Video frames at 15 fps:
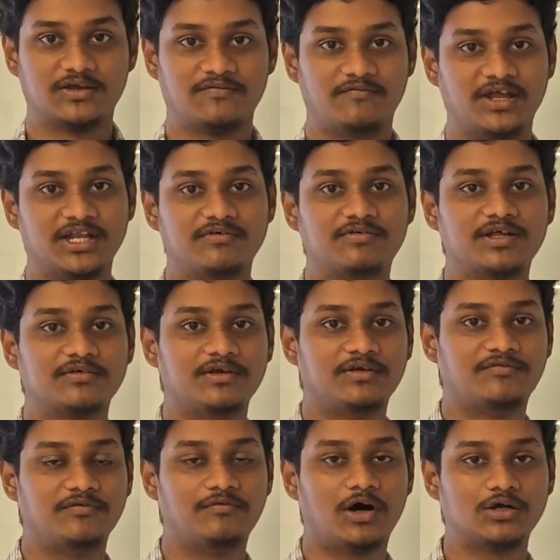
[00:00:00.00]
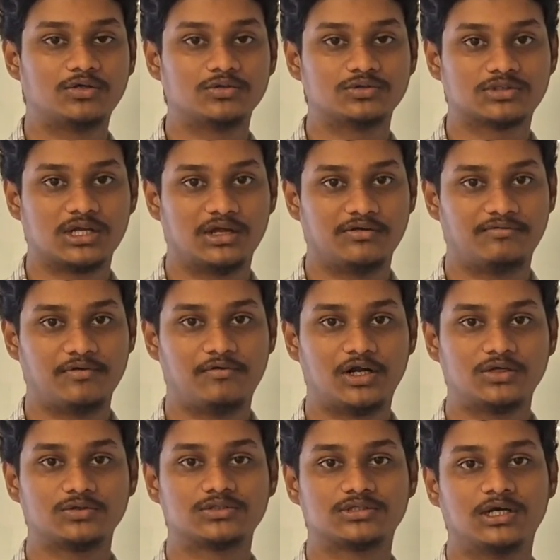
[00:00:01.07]
Whenever if we want to
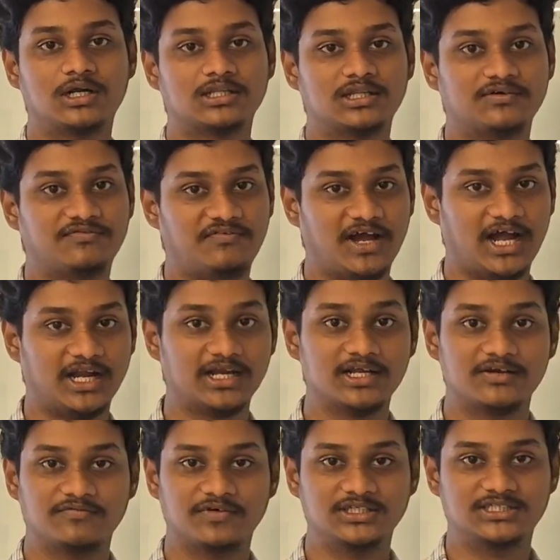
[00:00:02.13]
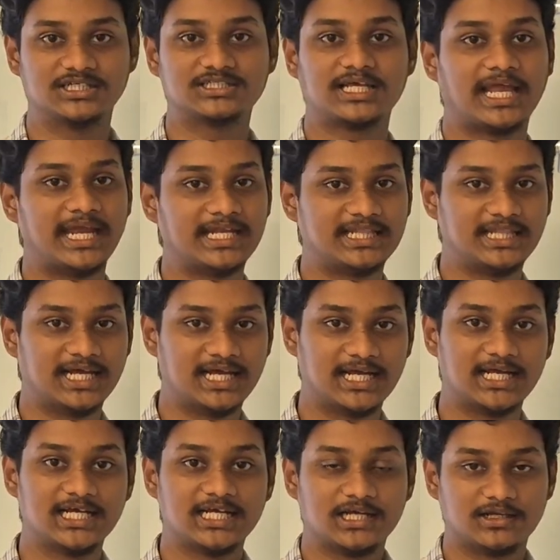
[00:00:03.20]
start the fan, we just hit the
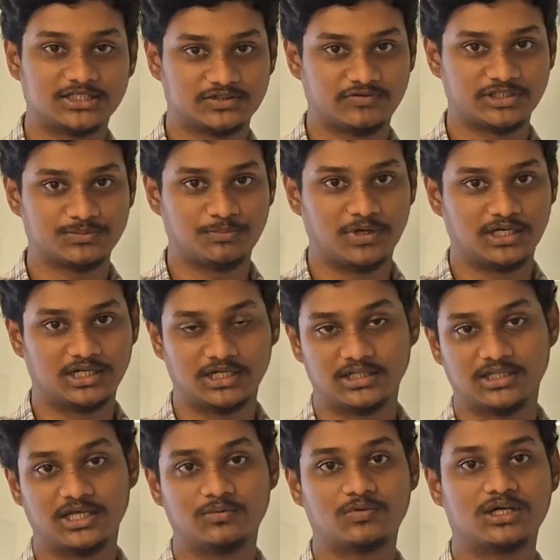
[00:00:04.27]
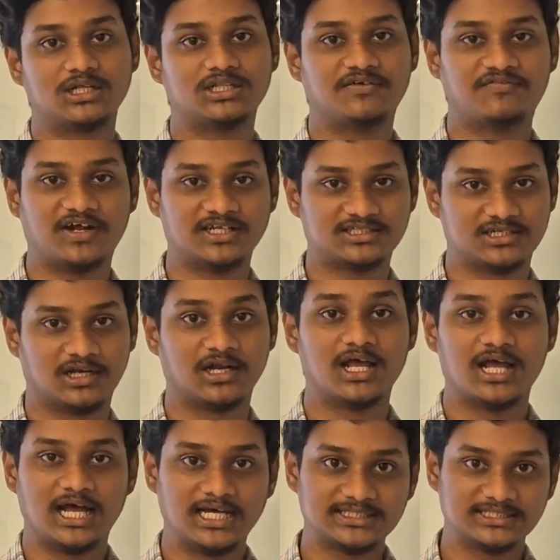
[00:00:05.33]
switch button, then only the fan starts.
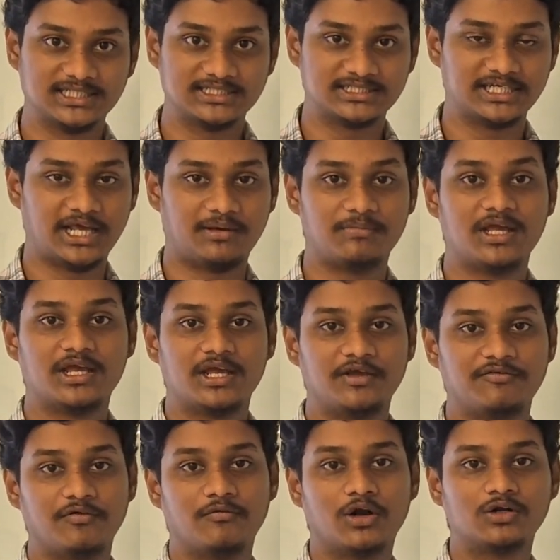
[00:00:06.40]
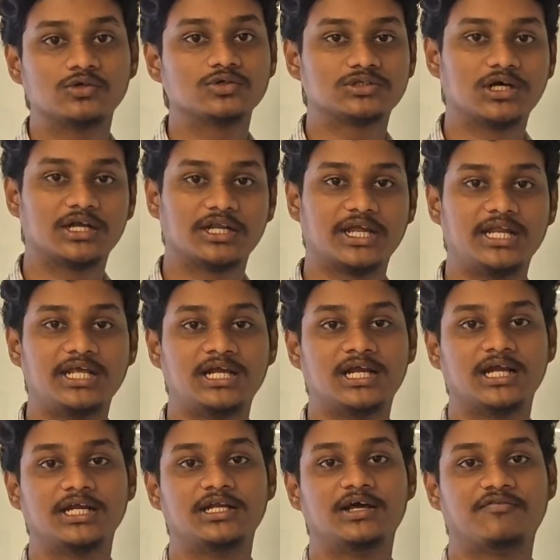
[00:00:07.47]
As the same, if we want to start any
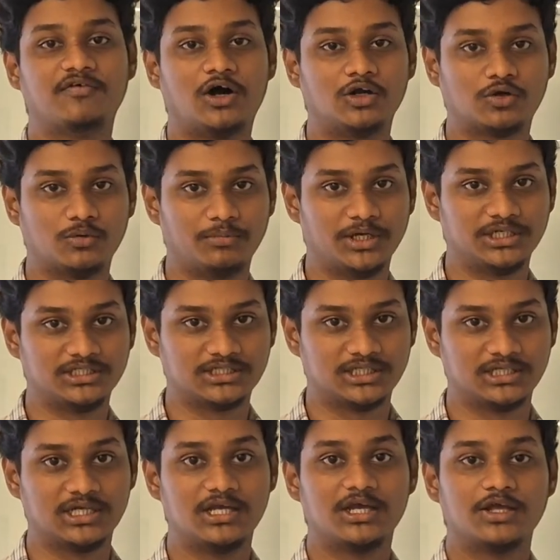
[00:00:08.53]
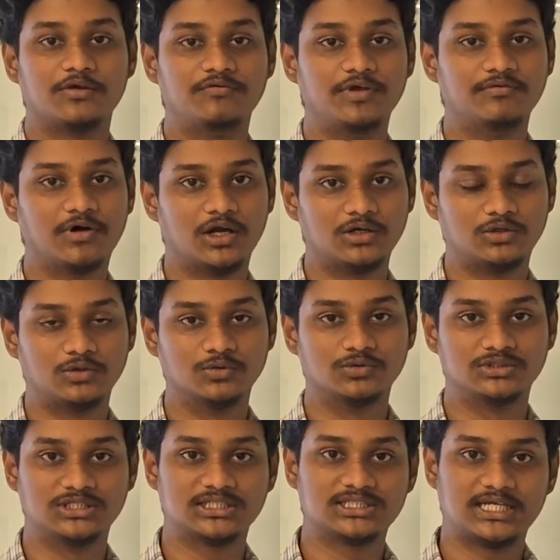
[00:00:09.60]
kind of automation, we want to
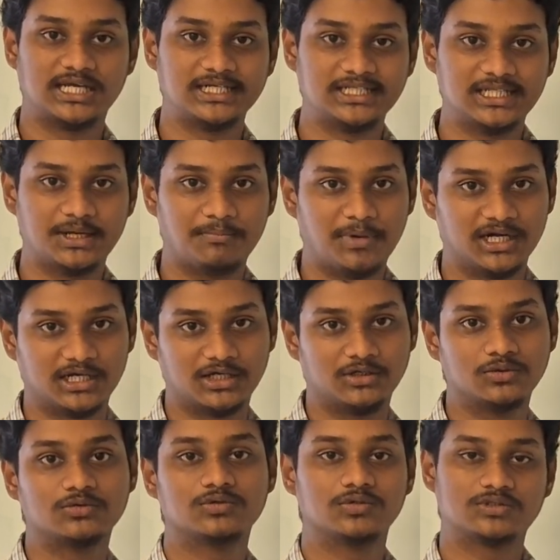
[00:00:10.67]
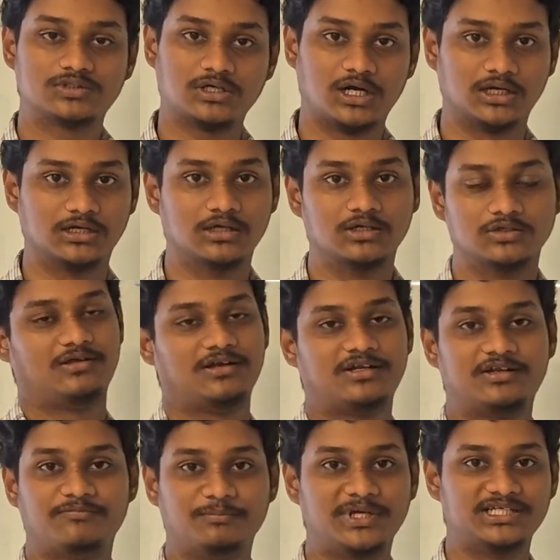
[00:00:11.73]
just hit the button to start.
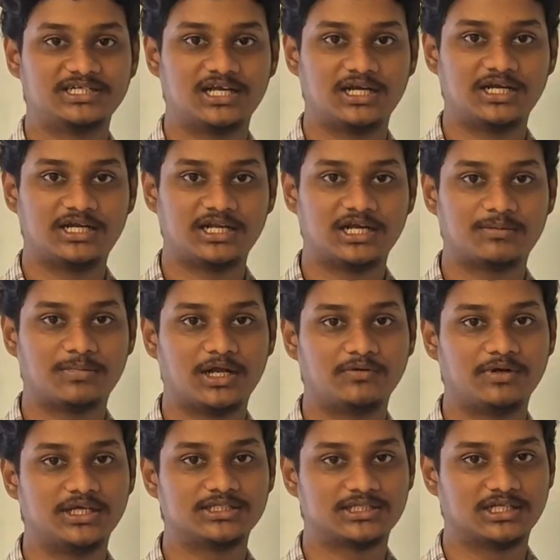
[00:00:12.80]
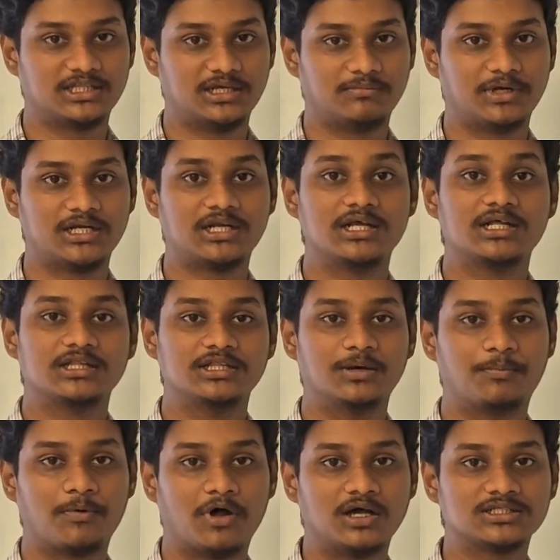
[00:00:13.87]
Basically, trigger manually is nothing but the
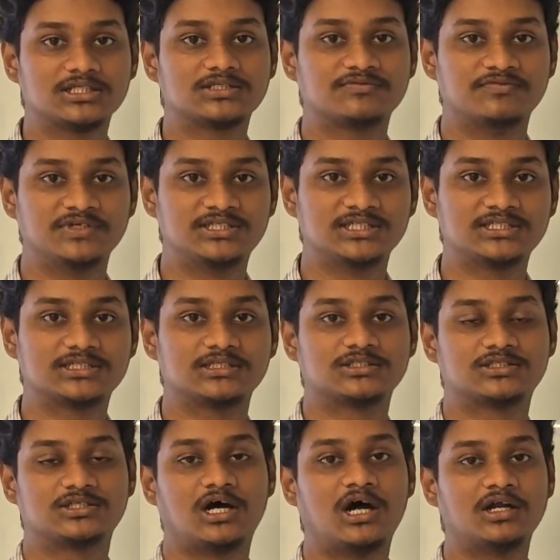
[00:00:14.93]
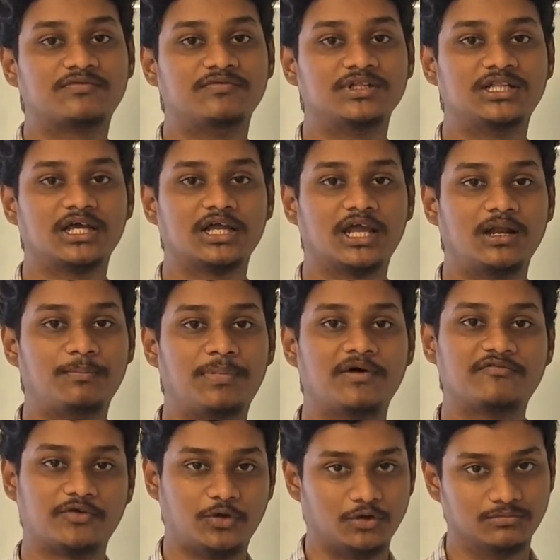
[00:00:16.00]
process which is start with the help
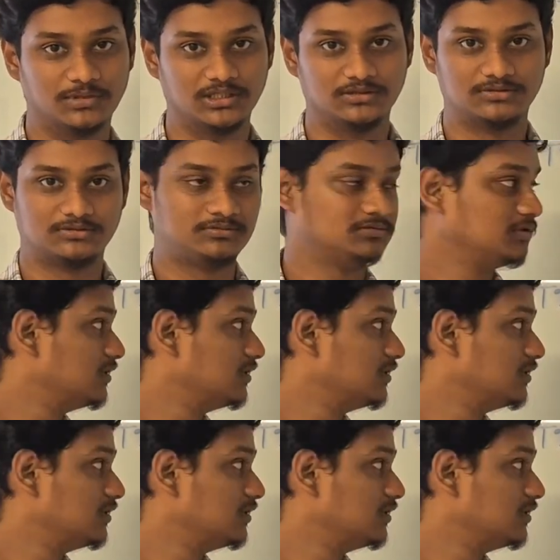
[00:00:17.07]
of human.